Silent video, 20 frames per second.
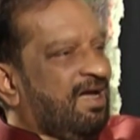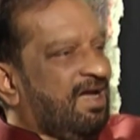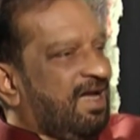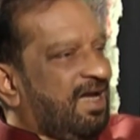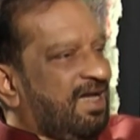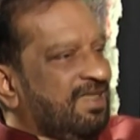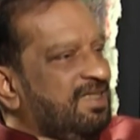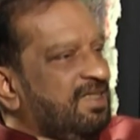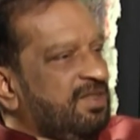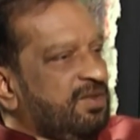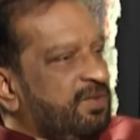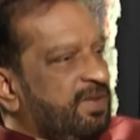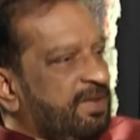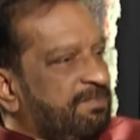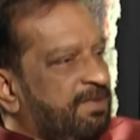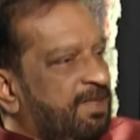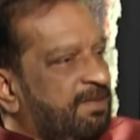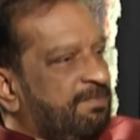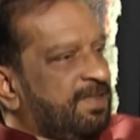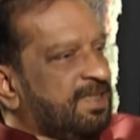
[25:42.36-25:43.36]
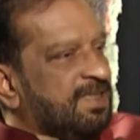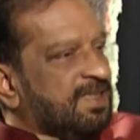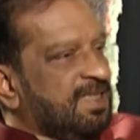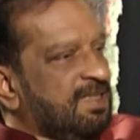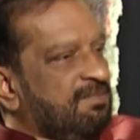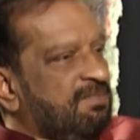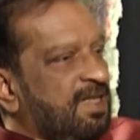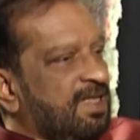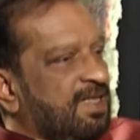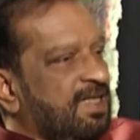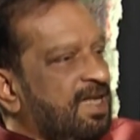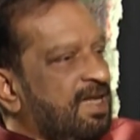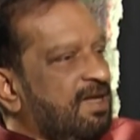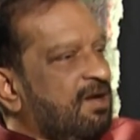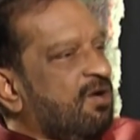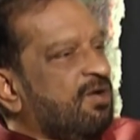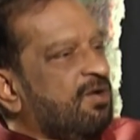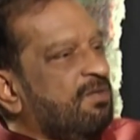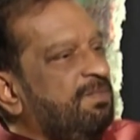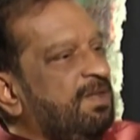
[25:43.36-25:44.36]
I didn't do it purposely, but a
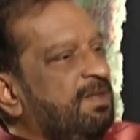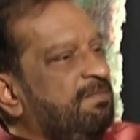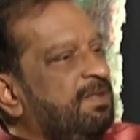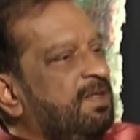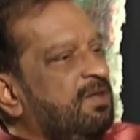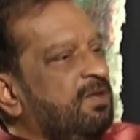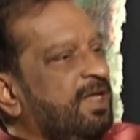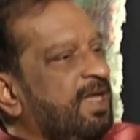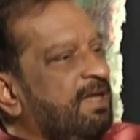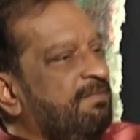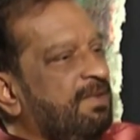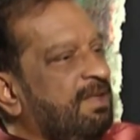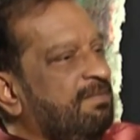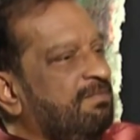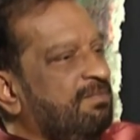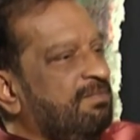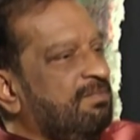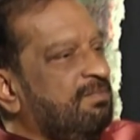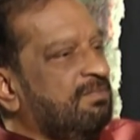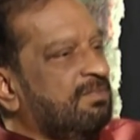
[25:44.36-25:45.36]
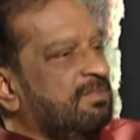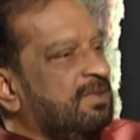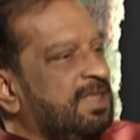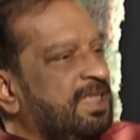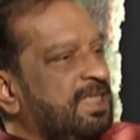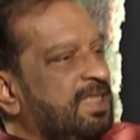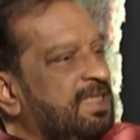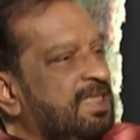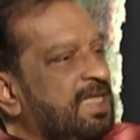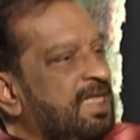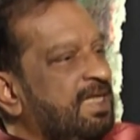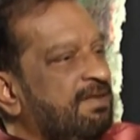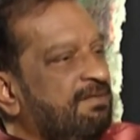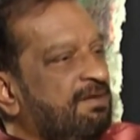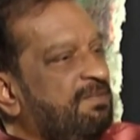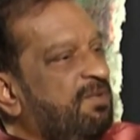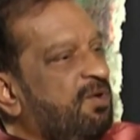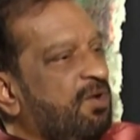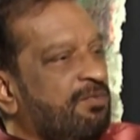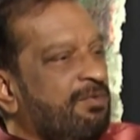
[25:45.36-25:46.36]
lot of people came and they never
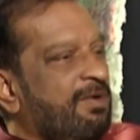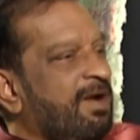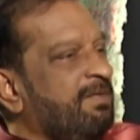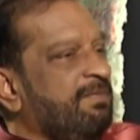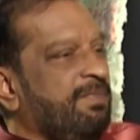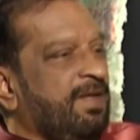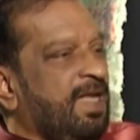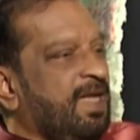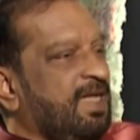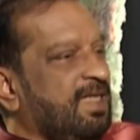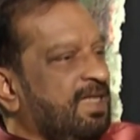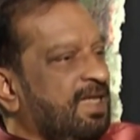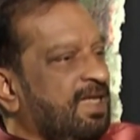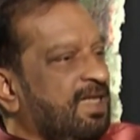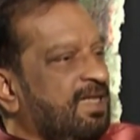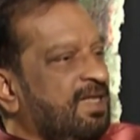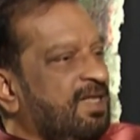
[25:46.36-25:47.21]
bought one painting.